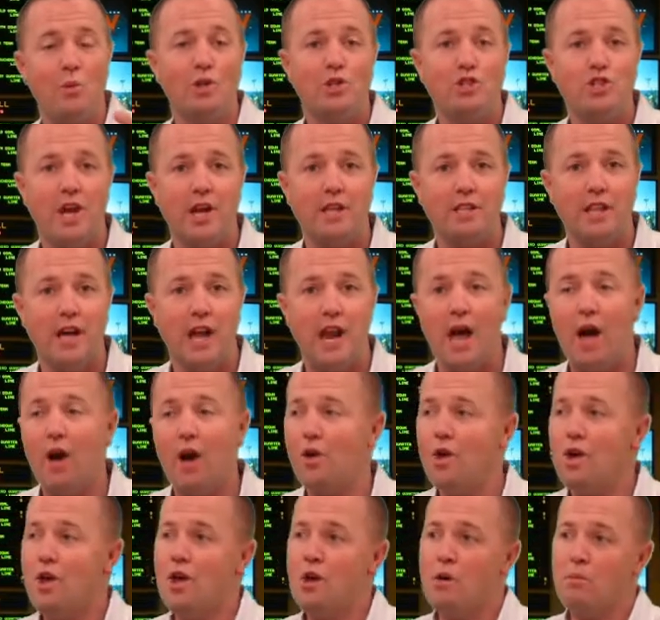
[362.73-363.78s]
check that
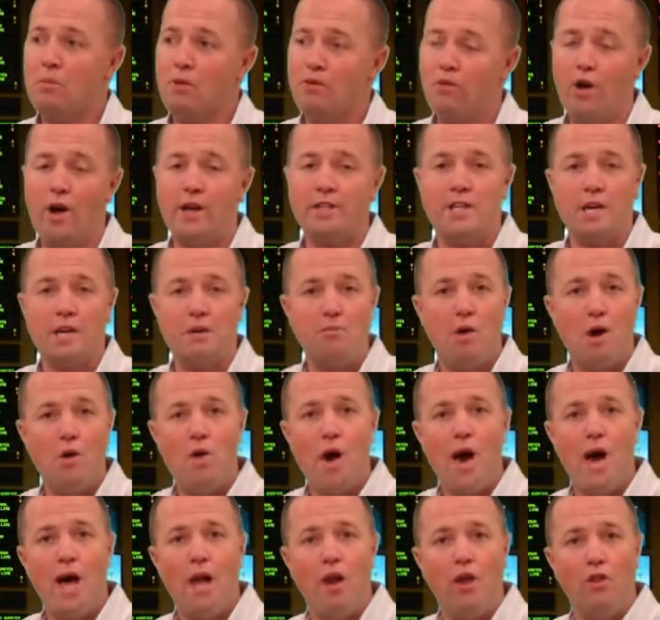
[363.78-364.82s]
out before I take my
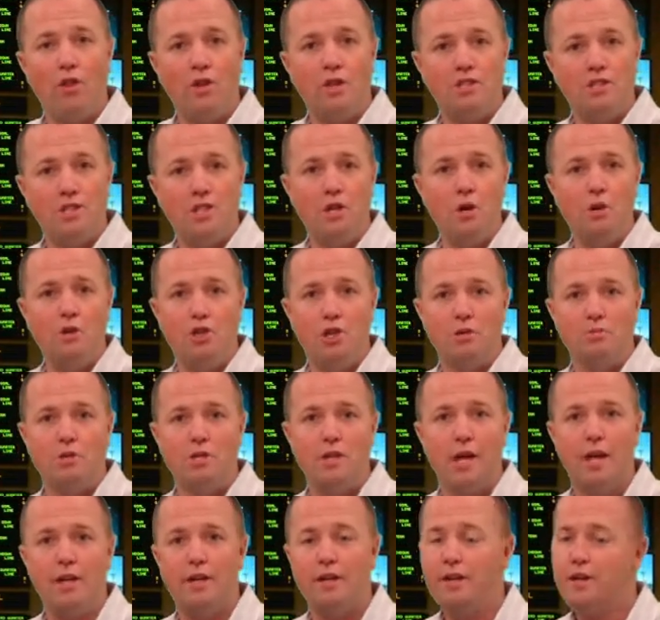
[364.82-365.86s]
ride on the casino ship
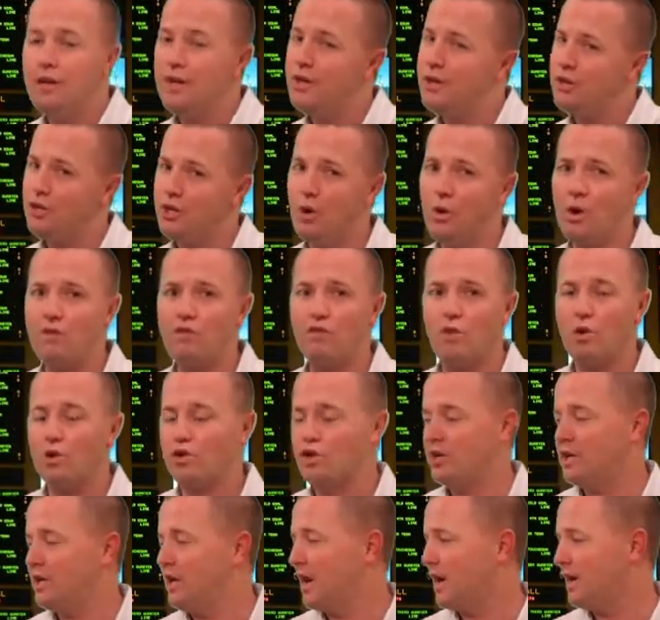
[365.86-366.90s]
tonight.
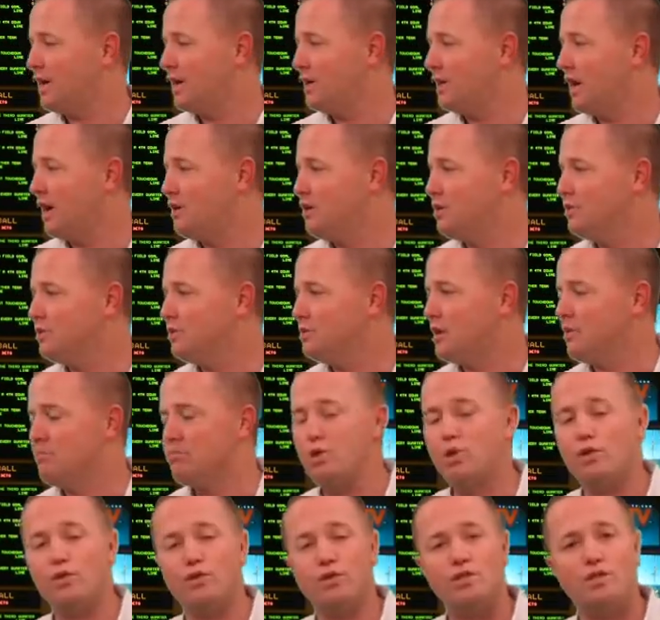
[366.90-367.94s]
Unfortunately, I cannot use a
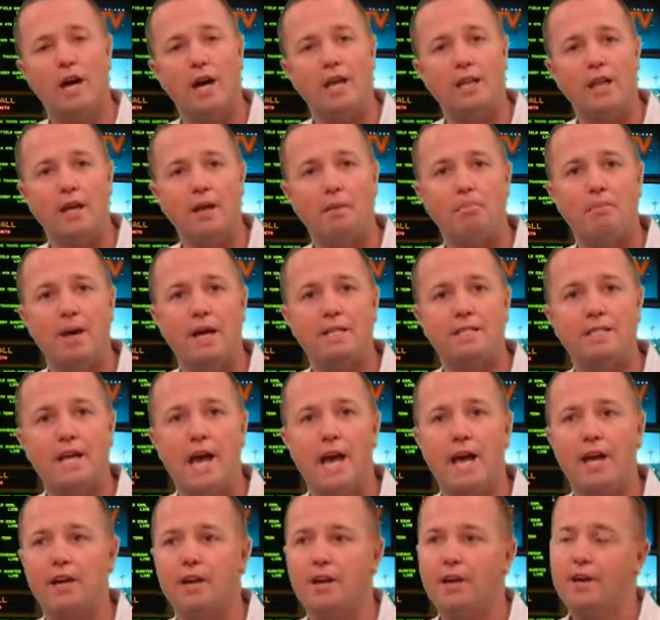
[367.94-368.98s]
beautiful site like
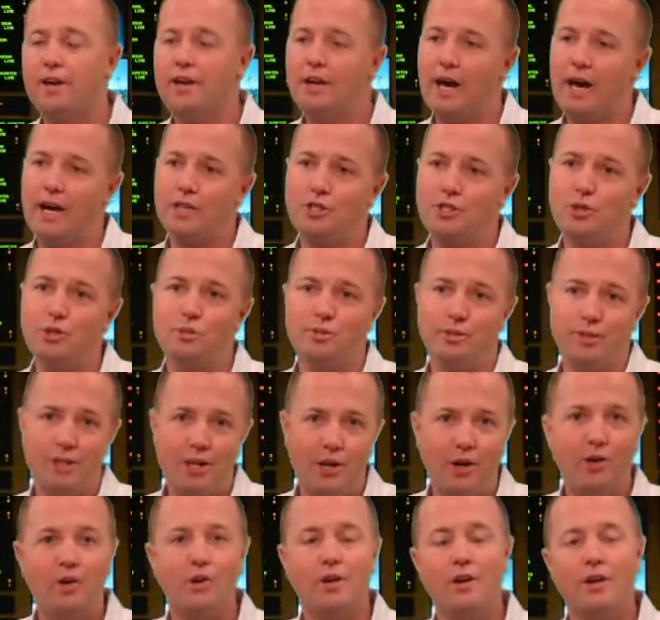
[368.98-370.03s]
BETDAQ. I do,
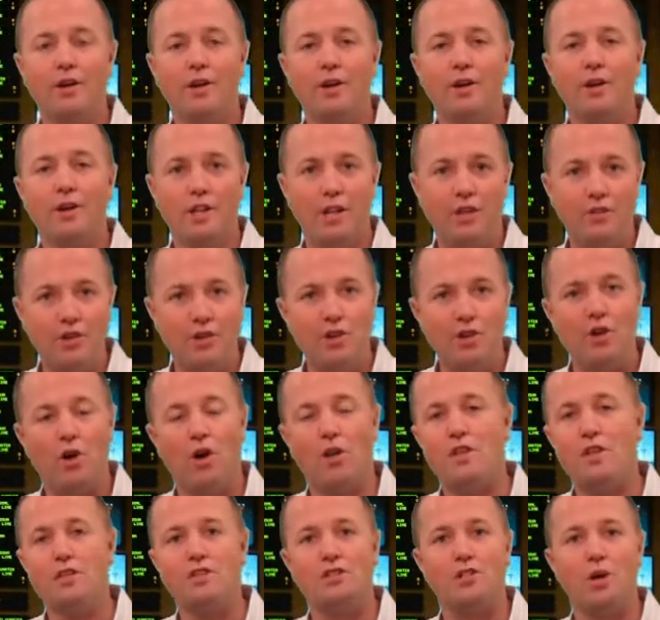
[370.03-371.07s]
living here
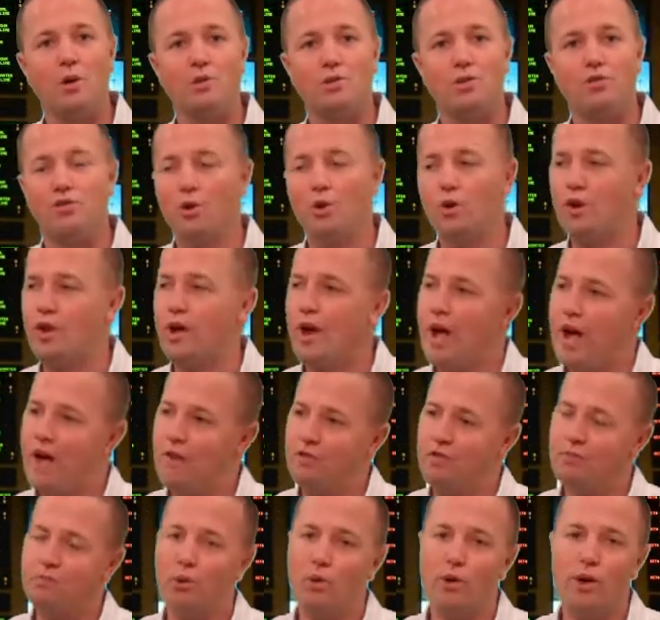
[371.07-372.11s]
on the east coast of Florida, I have
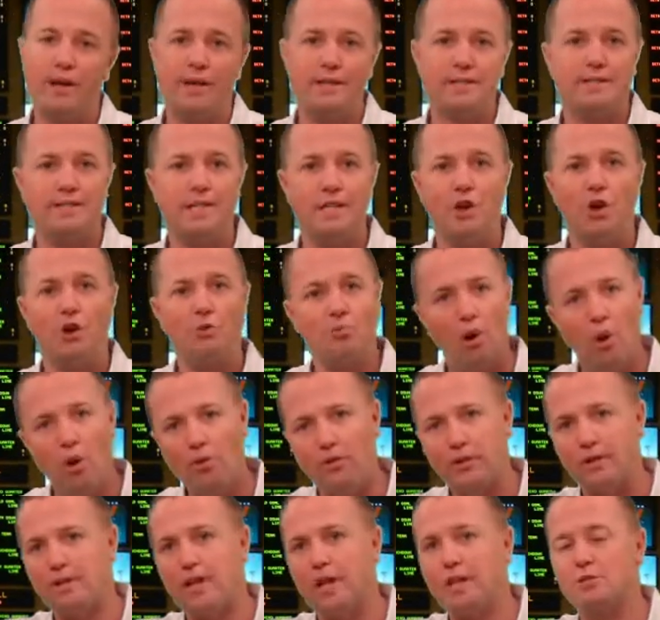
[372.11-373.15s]
to board a casino
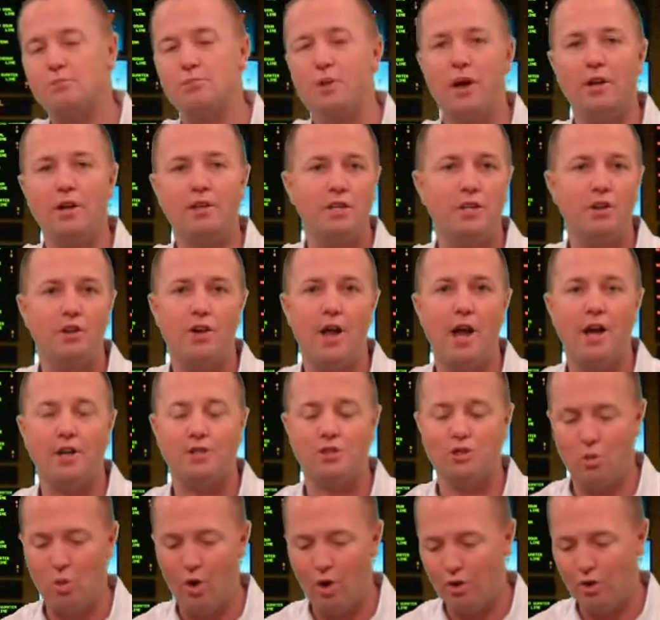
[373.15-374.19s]
boat that takes me out to
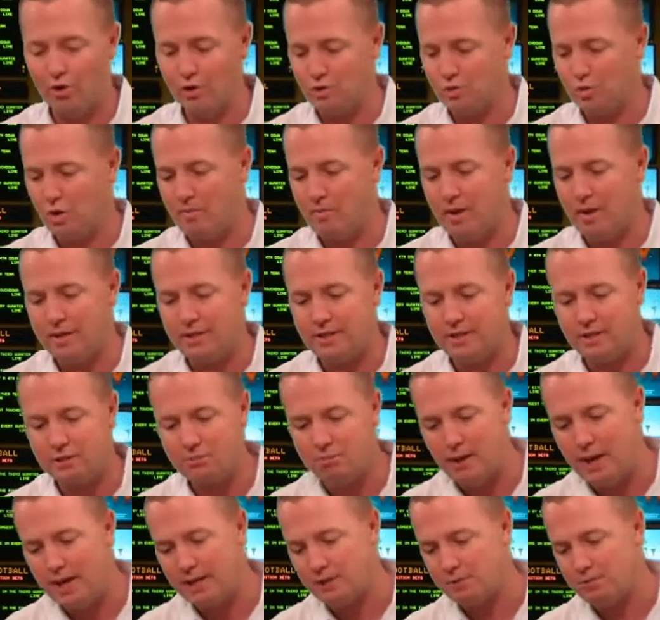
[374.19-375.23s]
international waters where I make these
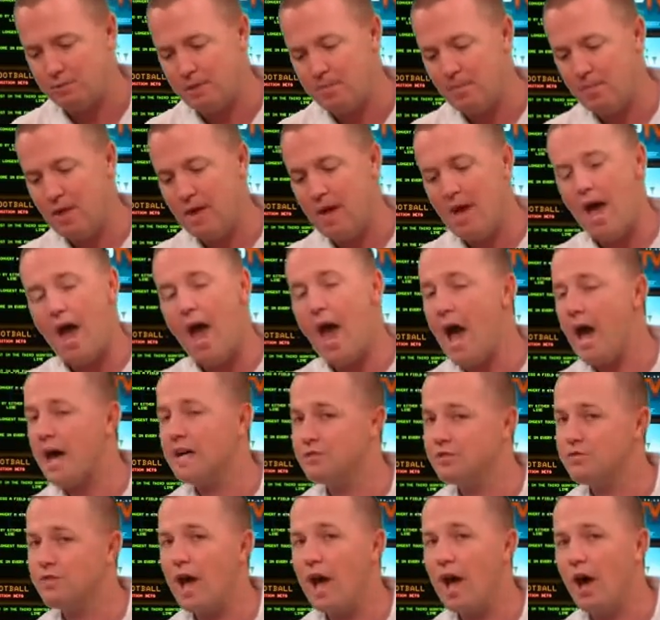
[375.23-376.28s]
bets. But
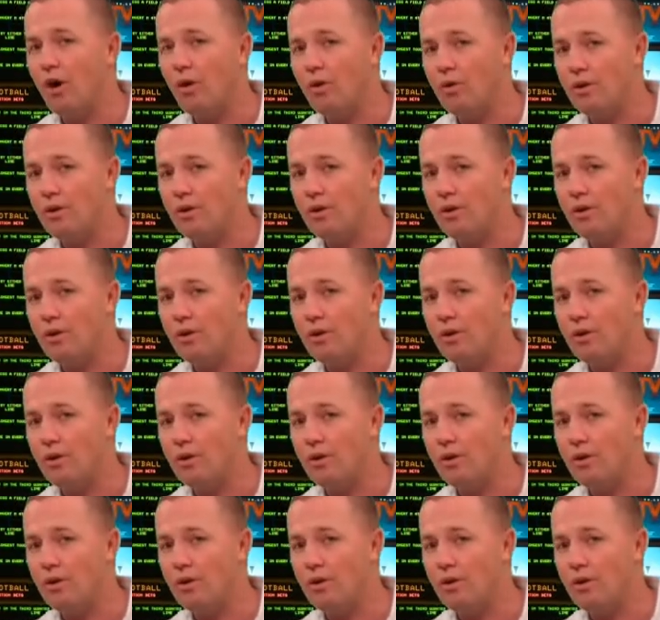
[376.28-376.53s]
as of now,